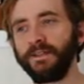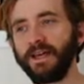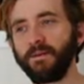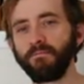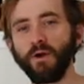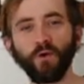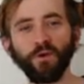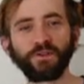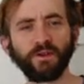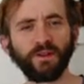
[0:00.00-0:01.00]
that
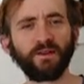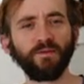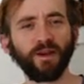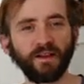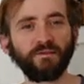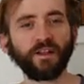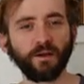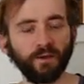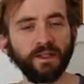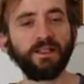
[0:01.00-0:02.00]
mode. So like I felt like
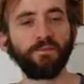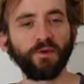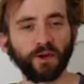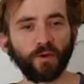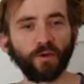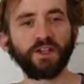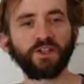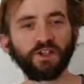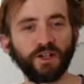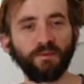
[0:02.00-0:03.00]
it really deepened our
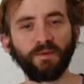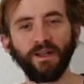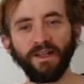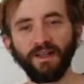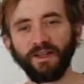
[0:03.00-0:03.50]
relationship.